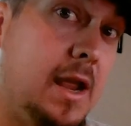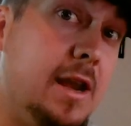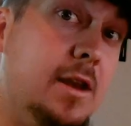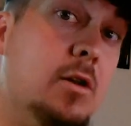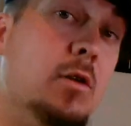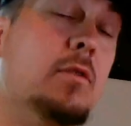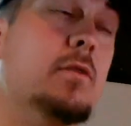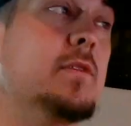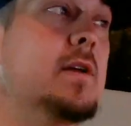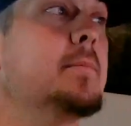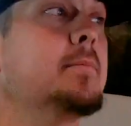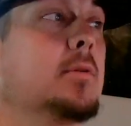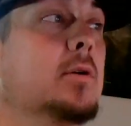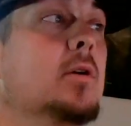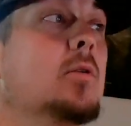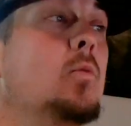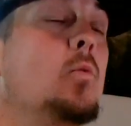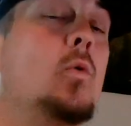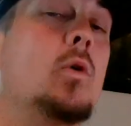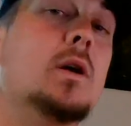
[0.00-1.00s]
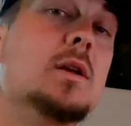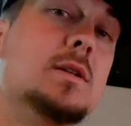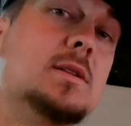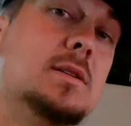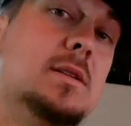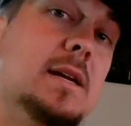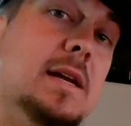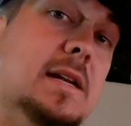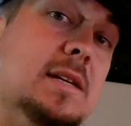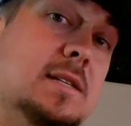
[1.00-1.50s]
and November
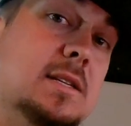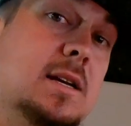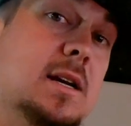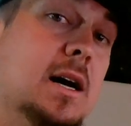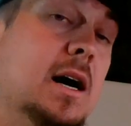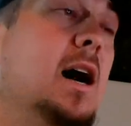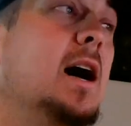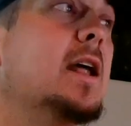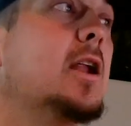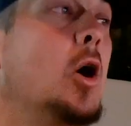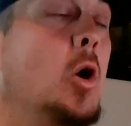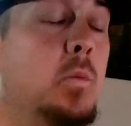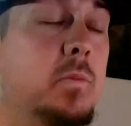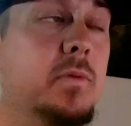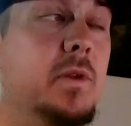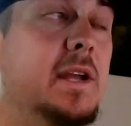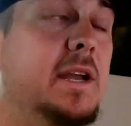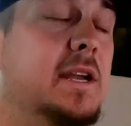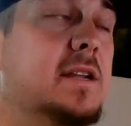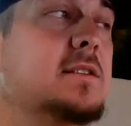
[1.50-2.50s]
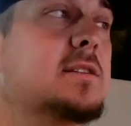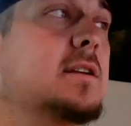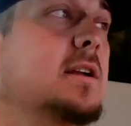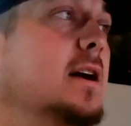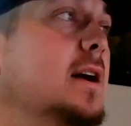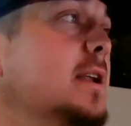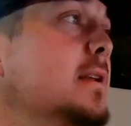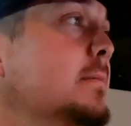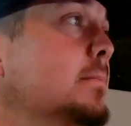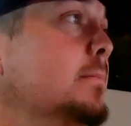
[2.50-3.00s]
once it's cut. Hopefully it gets
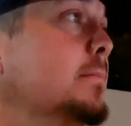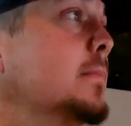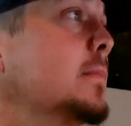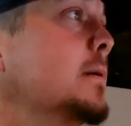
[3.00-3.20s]
cut,